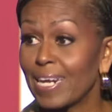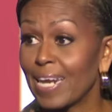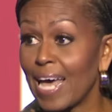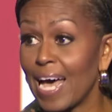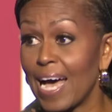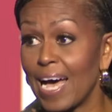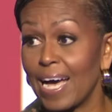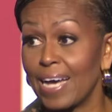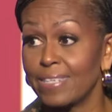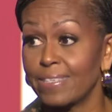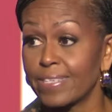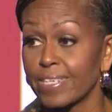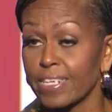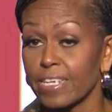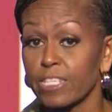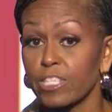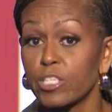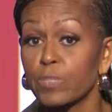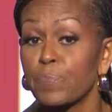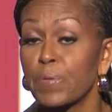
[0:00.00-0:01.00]
lies and
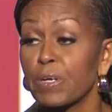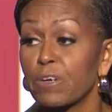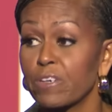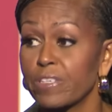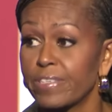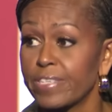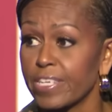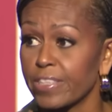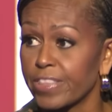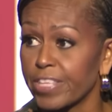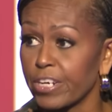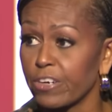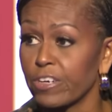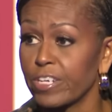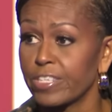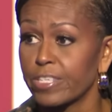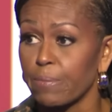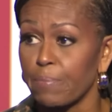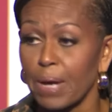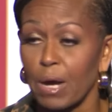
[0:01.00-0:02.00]
conspiracy
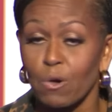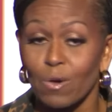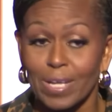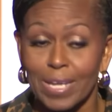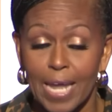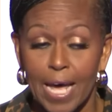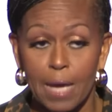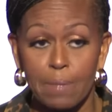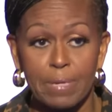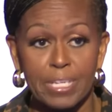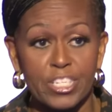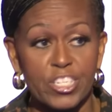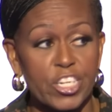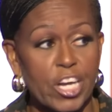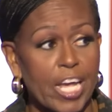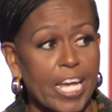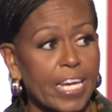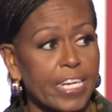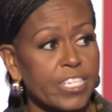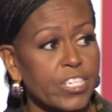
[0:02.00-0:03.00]
theories about climate
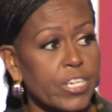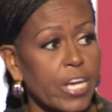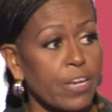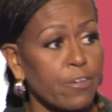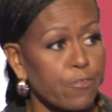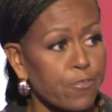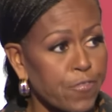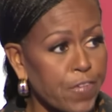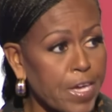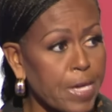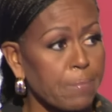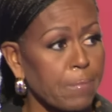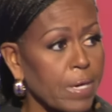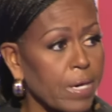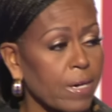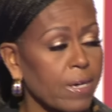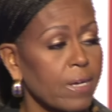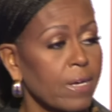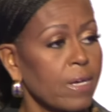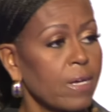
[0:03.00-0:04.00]
change and
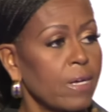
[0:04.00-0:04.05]
FEMA